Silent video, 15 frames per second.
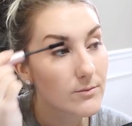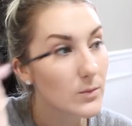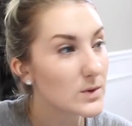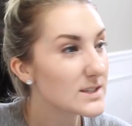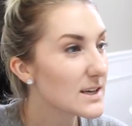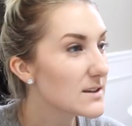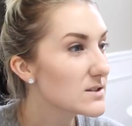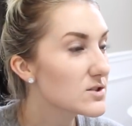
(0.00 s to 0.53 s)

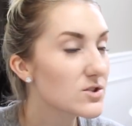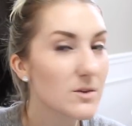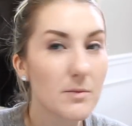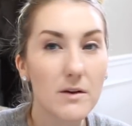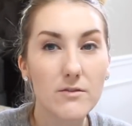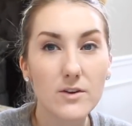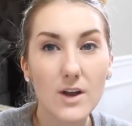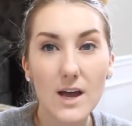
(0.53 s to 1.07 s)
We take this trip
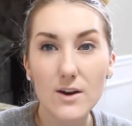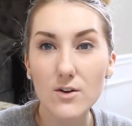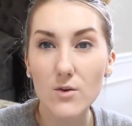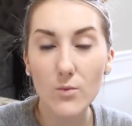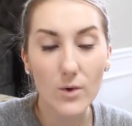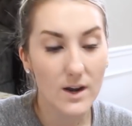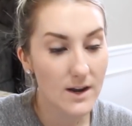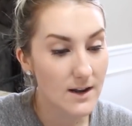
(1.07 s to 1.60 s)
every year. I don't
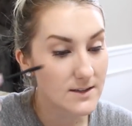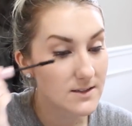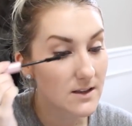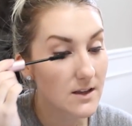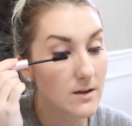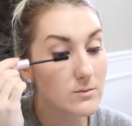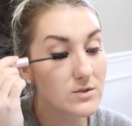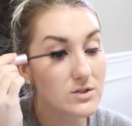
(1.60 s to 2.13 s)
know what it is. I
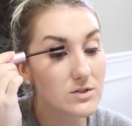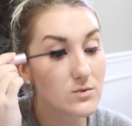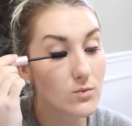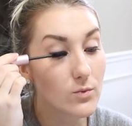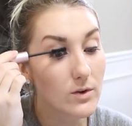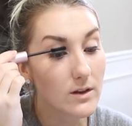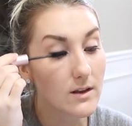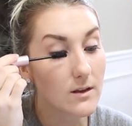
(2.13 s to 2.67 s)
think I'm just
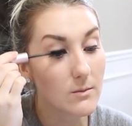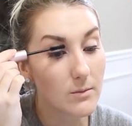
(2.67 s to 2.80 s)
really